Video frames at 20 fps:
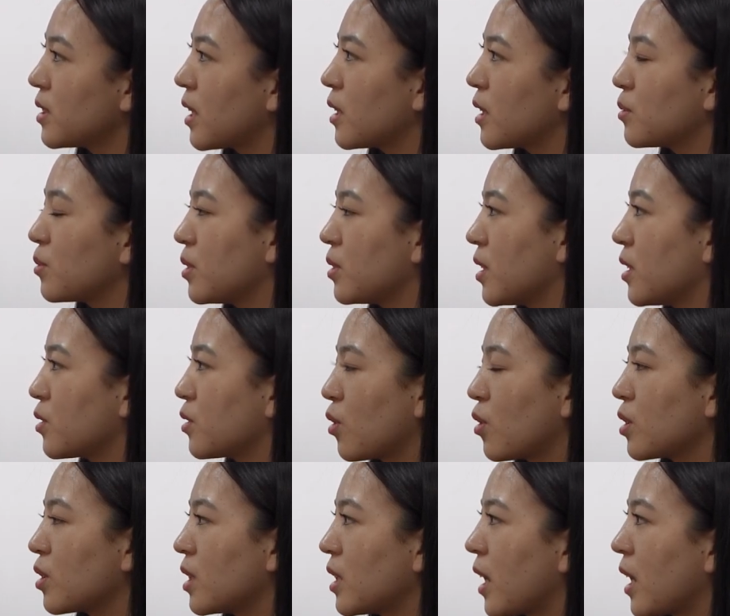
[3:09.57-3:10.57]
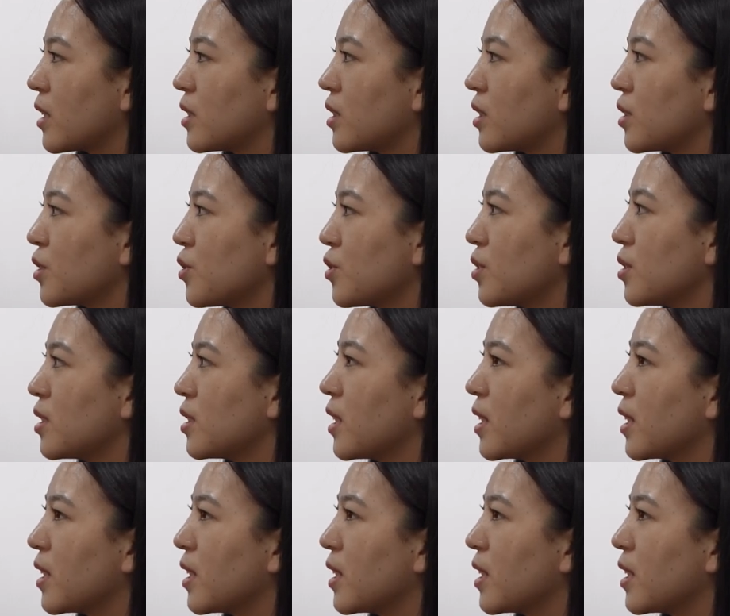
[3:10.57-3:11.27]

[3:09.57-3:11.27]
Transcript: as well as organizations,